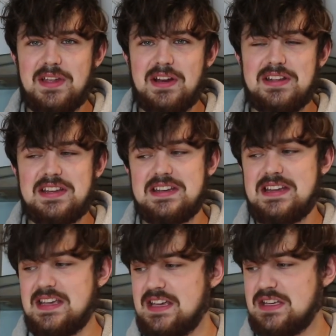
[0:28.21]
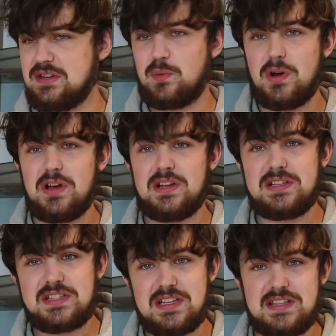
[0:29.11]
that I didn't need
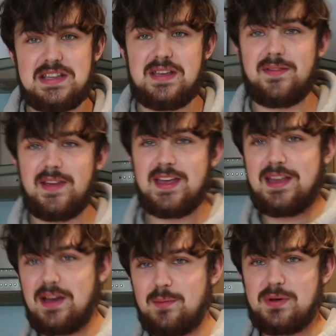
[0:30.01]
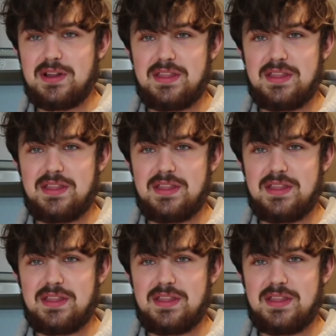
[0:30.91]
was a TV. I'll put it